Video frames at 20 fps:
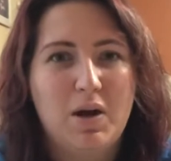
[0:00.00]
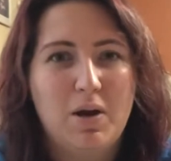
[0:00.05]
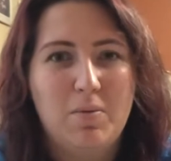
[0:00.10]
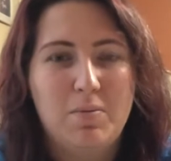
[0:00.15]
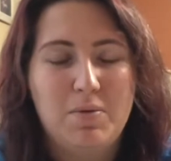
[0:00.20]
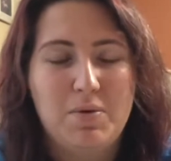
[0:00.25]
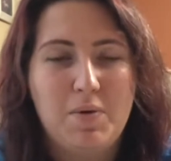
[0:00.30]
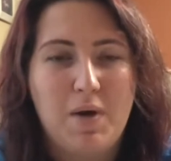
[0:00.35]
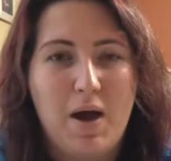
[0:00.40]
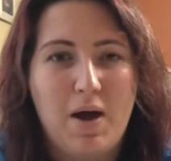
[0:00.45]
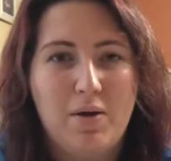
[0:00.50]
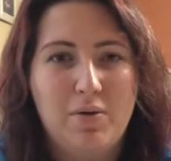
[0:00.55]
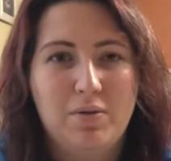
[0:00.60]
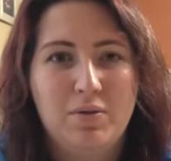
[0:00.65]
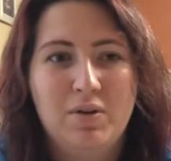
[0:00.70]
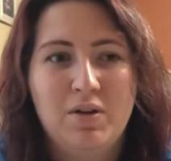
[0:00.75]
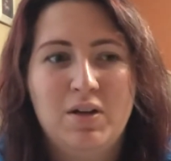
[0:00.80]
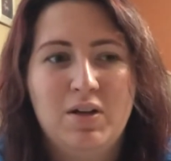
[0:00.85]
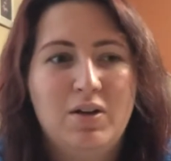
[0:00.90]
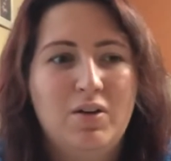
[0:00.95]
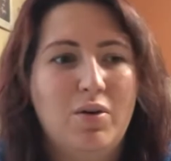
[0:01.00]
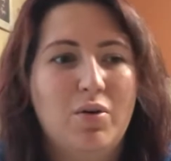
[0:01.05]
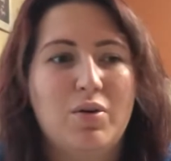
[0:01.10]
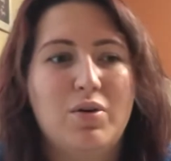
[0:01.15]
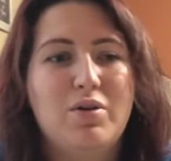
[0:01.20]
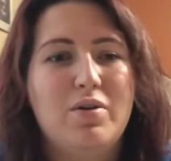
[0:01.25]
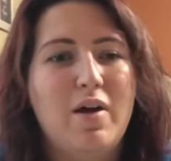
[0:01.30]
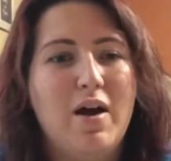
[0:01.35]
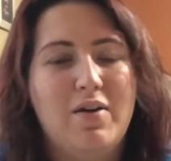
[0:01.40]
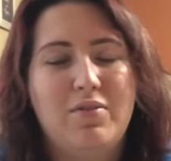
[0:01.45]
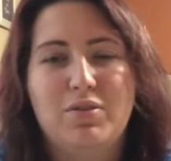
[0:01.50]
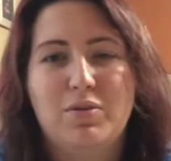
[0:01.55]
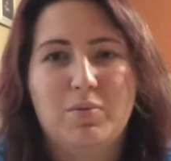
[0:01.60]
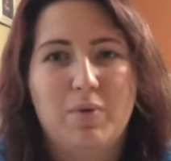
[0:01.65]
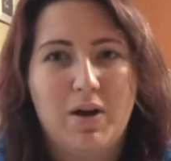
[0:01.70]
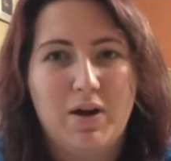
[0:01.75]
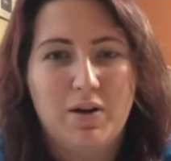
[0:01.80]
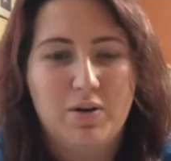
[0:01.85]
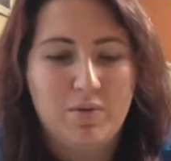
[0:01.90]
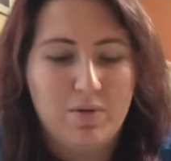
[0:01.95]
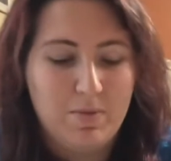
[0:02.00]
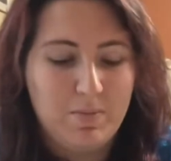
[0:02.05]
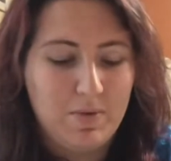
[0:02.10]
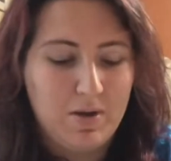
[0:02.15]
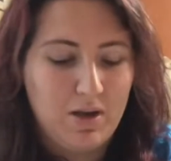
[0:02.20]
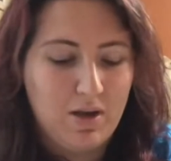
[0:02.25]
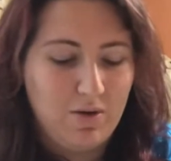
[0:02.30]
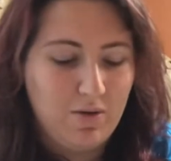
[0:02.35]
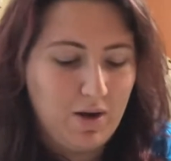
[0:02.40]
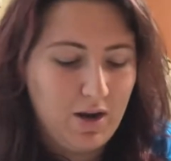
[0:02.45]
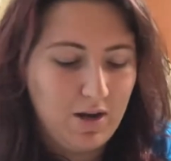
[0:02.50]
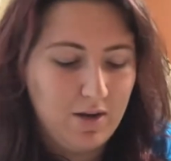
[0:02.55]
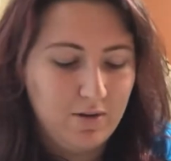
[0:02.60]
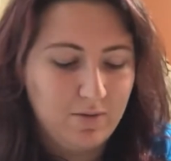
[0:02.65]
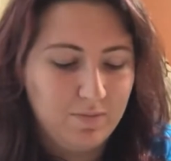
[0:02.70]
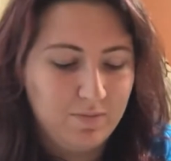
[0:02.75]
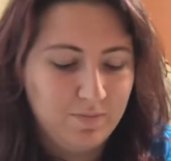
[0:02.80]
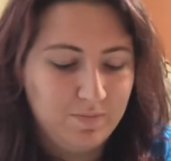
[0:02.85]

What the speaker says: help you out, or you have the right equipment you need.